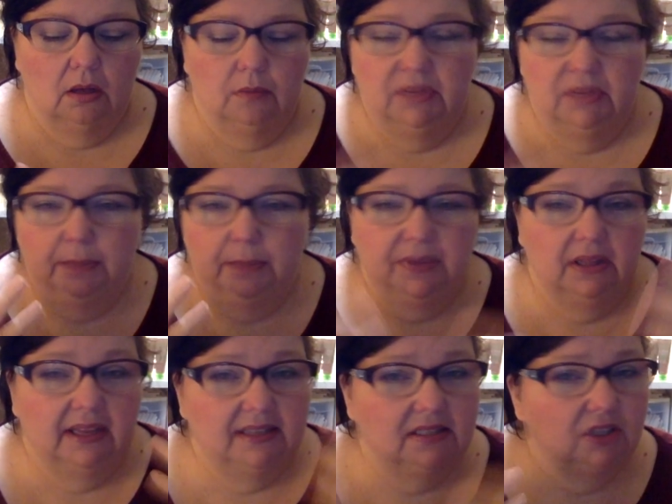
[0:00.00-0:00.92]

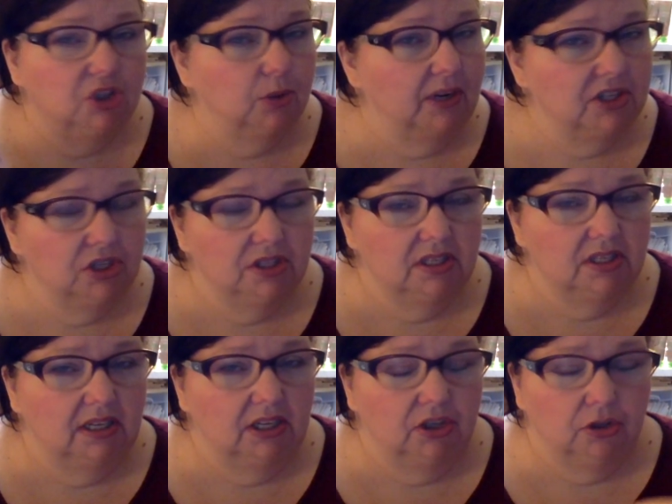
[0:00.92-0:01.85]
manipulate situations
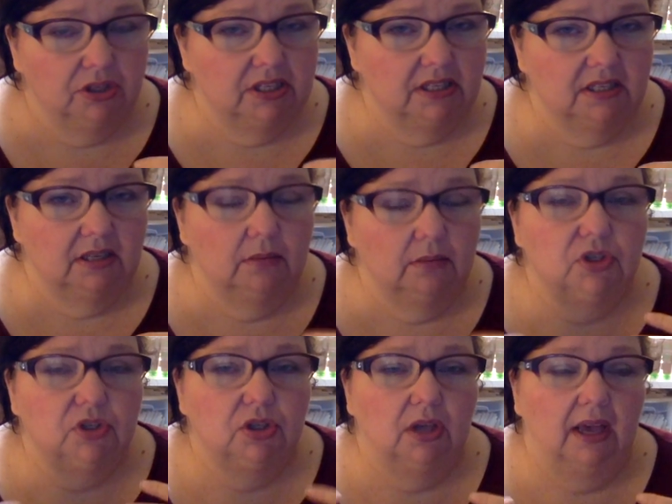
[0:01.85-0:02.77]
in your system.
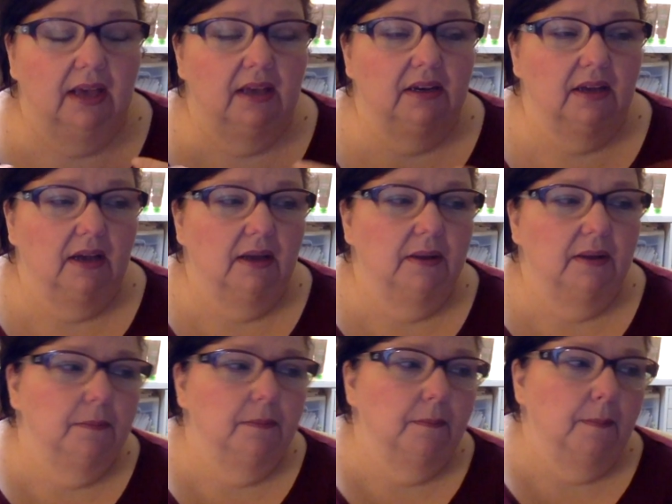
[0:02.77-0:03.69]
To, and
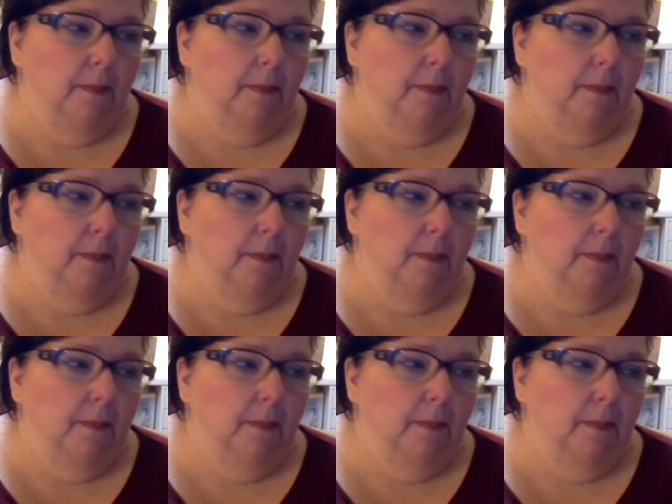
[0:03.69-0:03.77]
um,